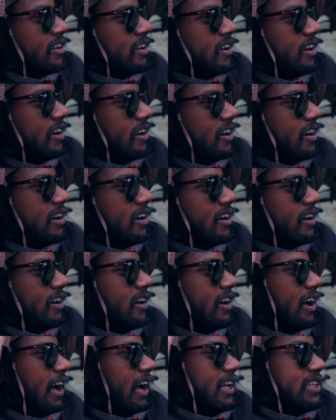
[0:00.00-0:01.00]
uh,
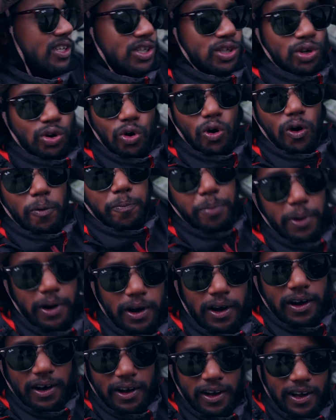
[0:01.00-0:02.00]
I just hope
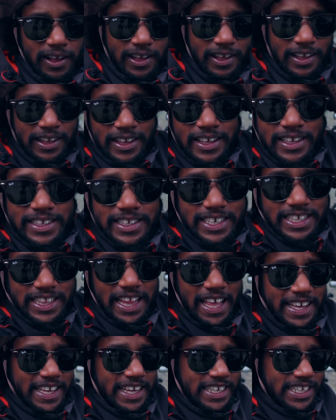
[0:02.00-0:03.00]
uh, just
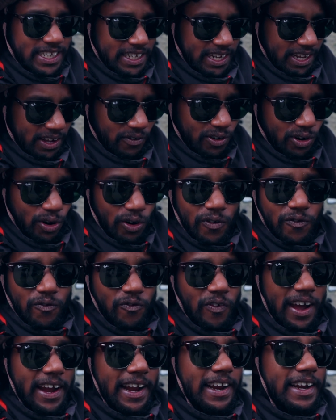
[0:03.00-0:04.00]
like yesterday we don't
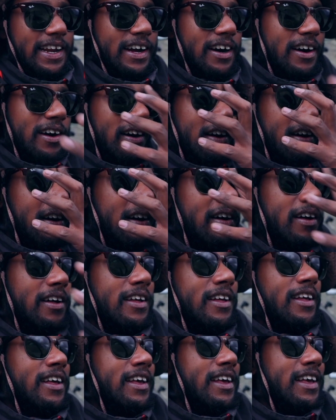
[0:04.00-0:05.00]
find uh,
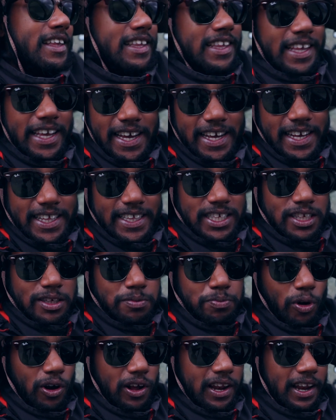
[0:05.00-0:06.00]
rain
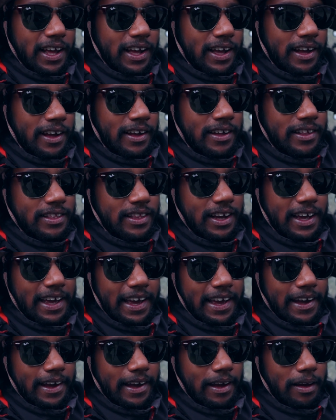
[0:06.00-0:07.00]
spoiling the
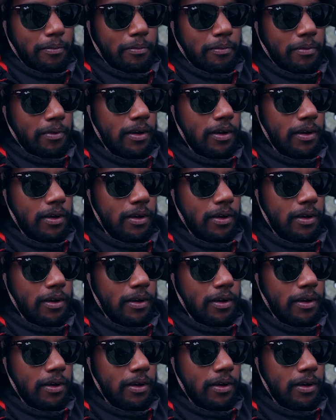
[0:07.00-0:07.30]
game